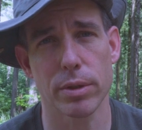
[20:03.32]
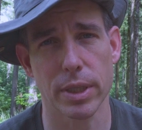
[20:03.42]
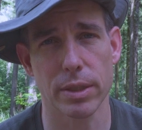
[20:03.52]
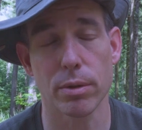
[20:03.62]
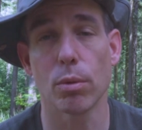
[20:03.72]
no
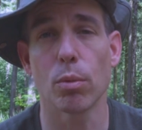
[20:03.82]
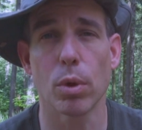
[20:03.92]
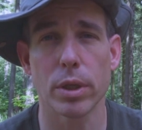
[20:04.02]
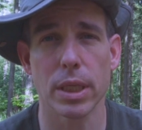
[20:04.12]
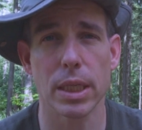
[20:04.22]
sense. So
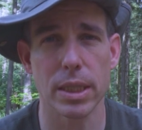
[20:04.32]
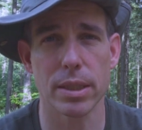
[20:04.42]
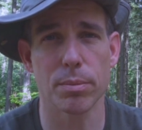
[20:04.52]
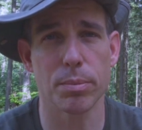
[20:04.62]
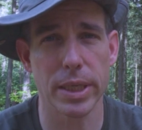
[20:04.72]
what
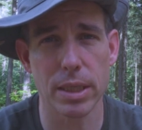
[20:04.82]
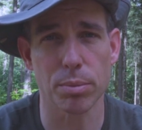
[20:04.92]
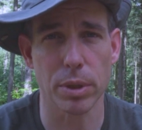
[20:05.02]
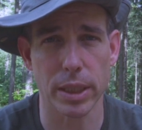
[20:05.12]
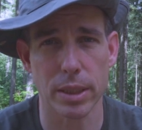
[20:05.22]
is a better
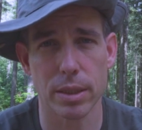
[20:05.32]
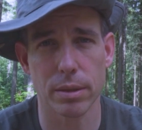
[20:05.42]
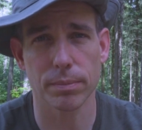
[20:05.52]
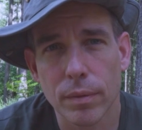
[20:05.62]
place?